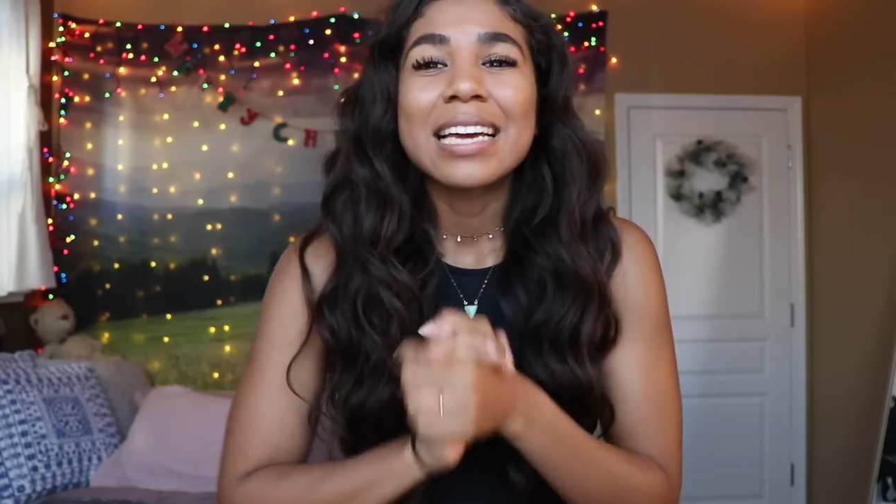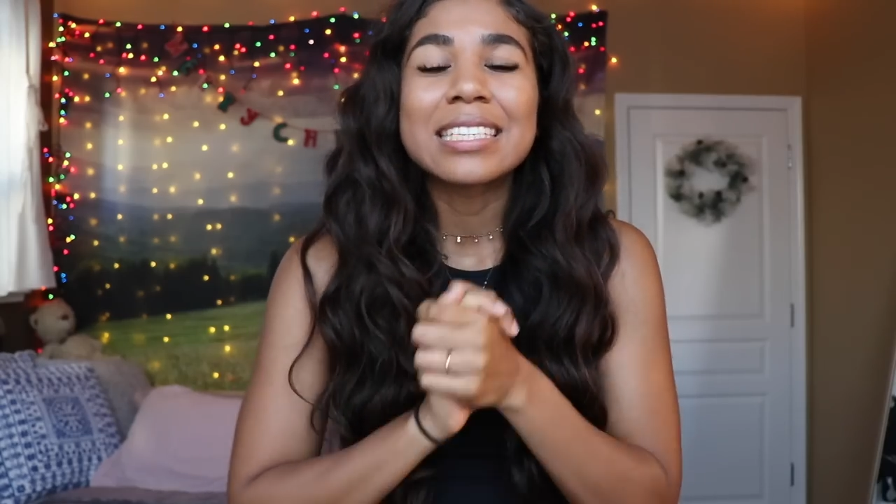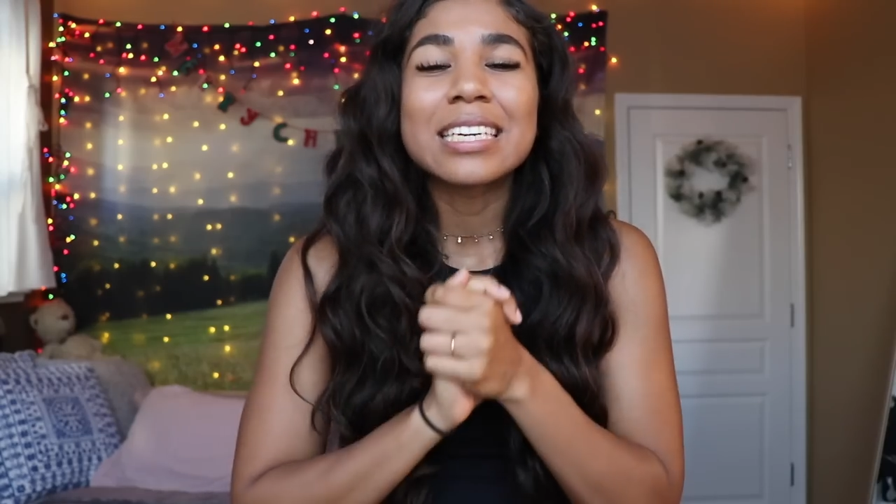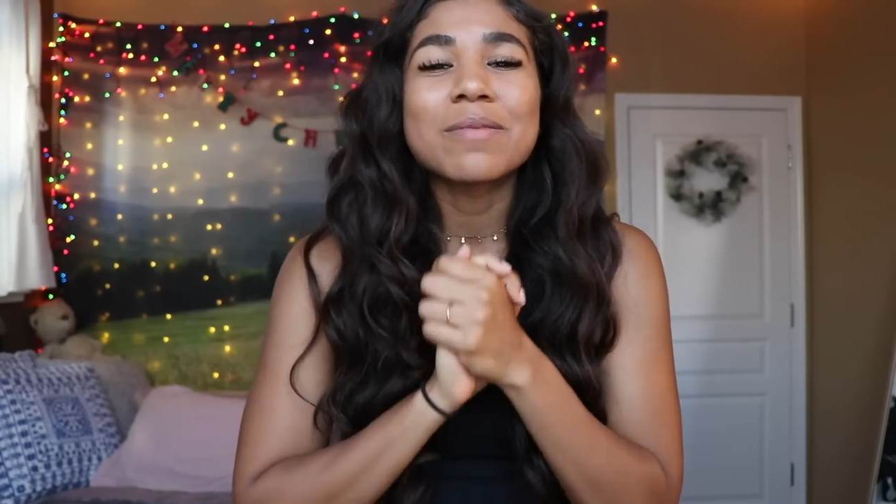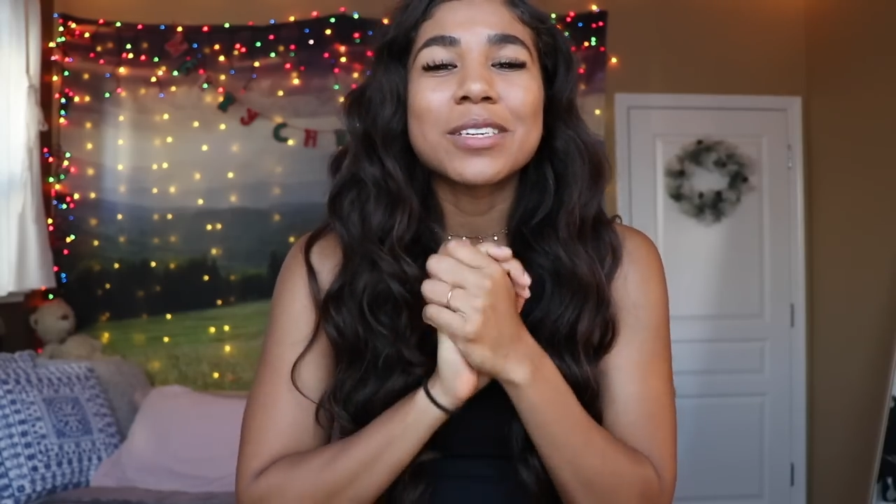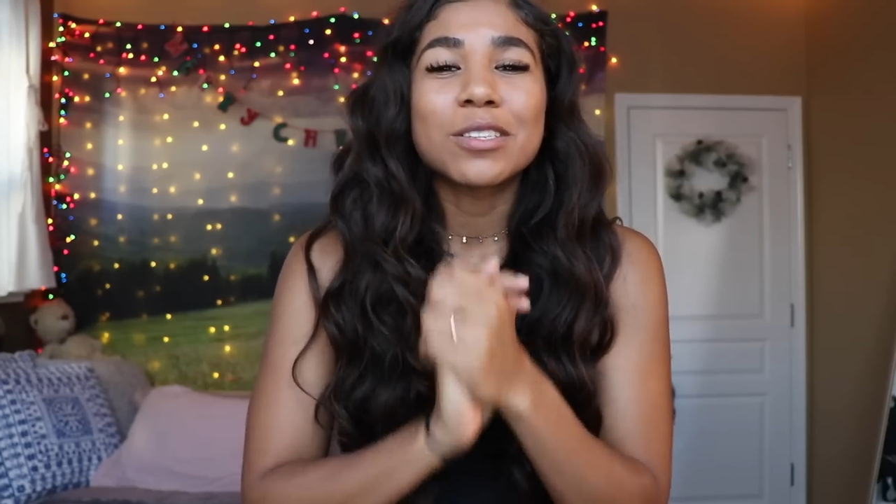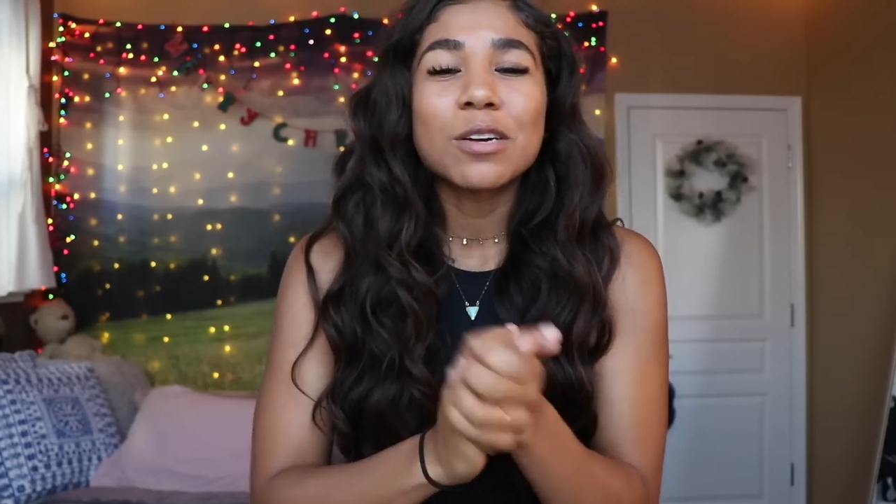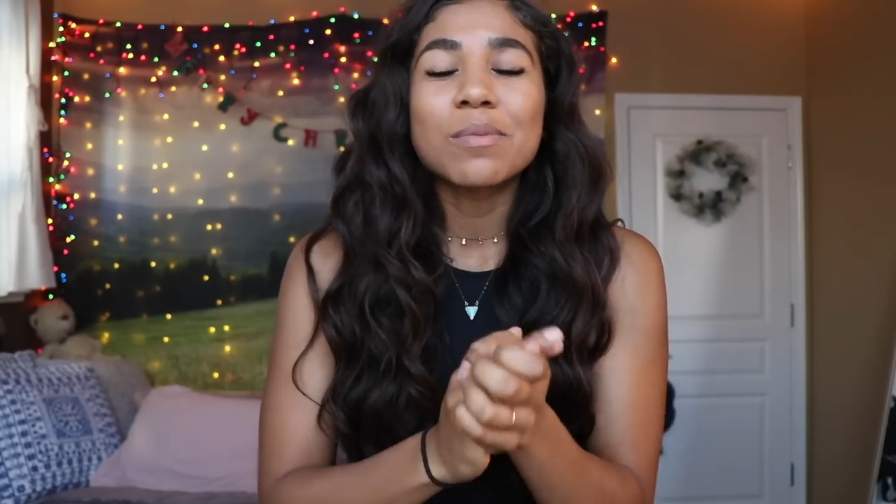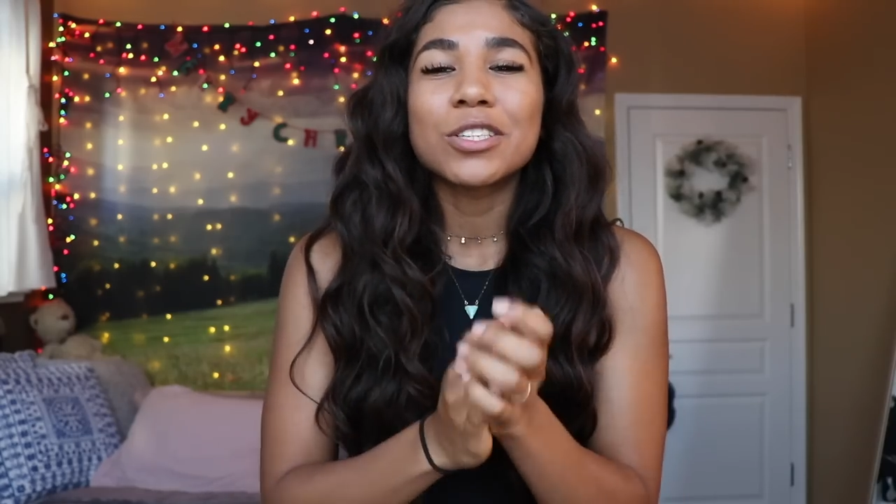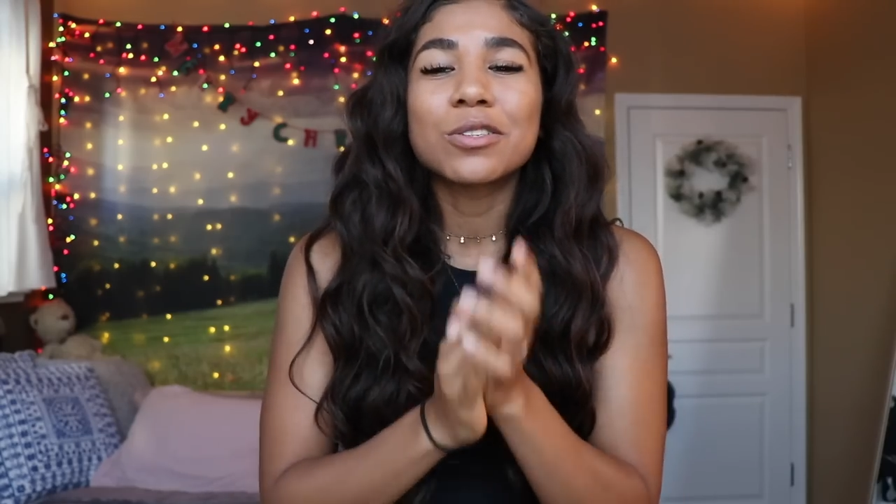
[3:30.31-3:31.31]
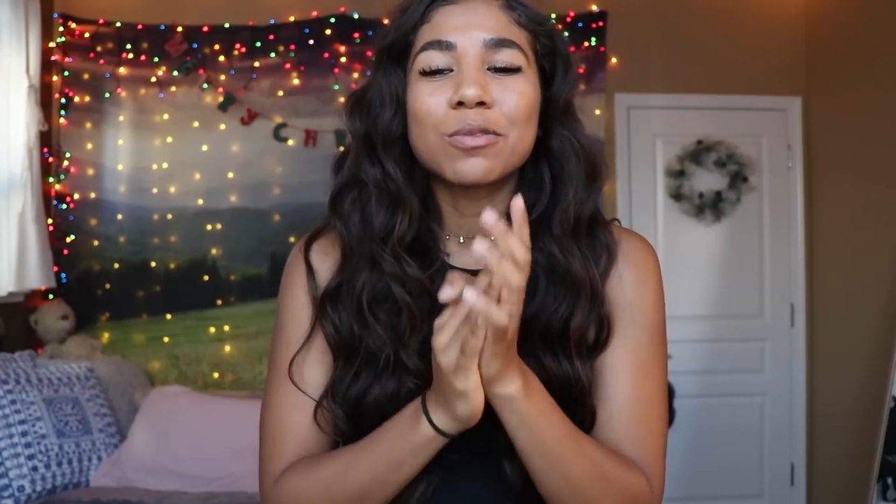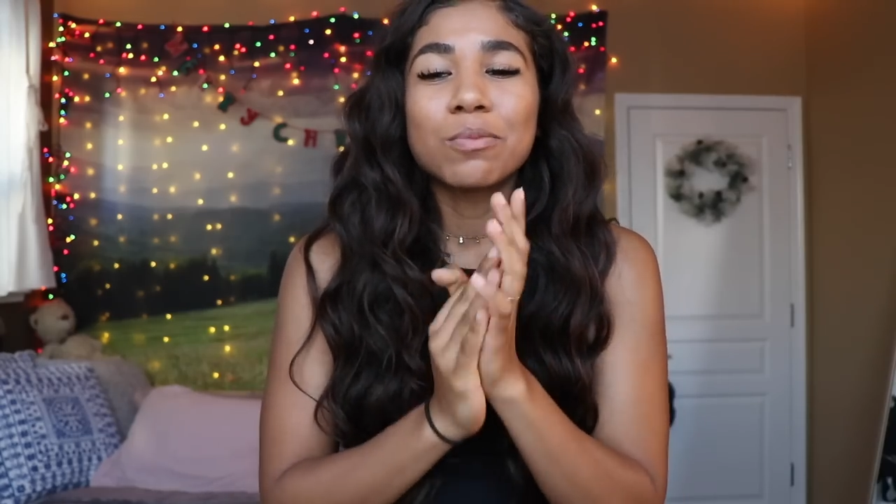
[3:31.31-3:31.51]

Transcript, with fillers: is gonna be so much